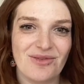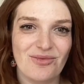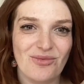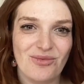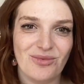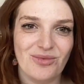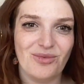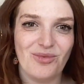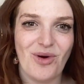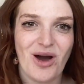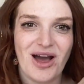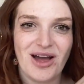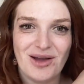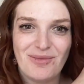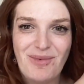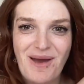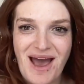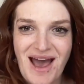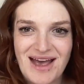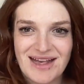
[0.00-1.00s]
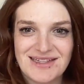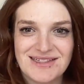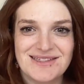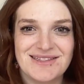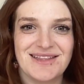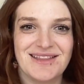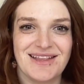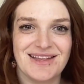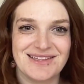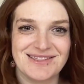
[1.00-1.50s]
walk past, and
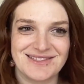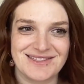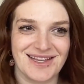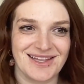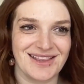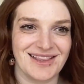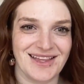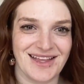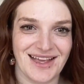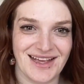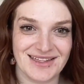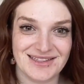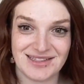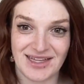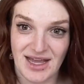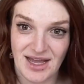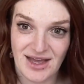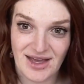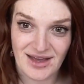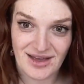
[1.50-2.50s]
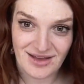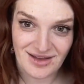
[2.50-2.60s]
then suddenly it's like,